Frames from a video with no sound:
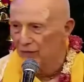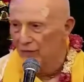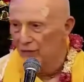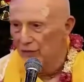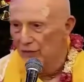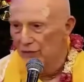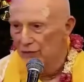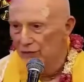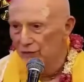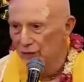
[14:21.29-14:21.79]

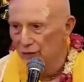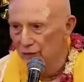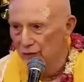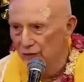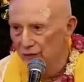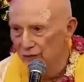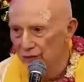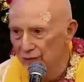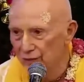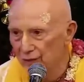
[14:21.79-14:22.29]
First of
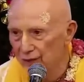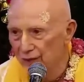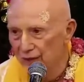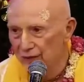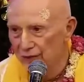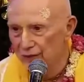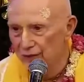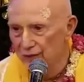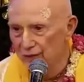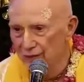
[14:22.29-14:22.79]
all, the, the
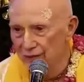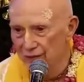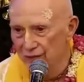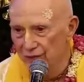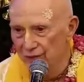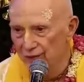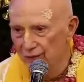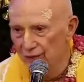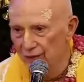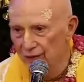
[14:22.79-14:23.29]
basic
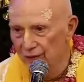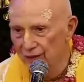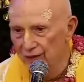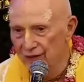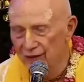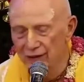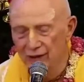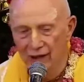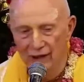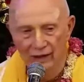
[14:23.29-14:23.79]
principle,
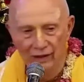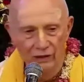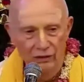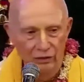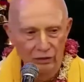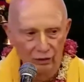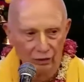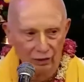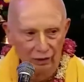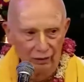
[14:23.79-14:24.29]
it's not
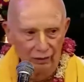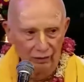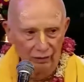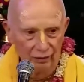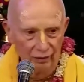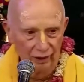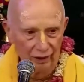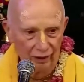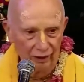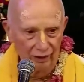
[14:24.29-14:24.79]

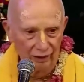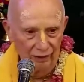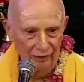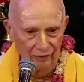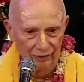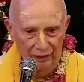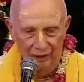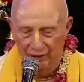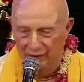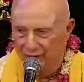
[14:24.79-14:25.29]
enjoyable by the
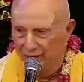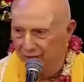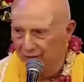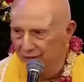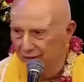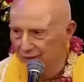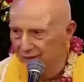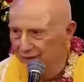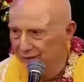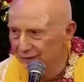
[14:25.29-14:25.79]
living
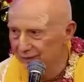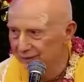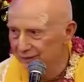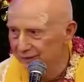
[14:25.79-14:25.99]
entity.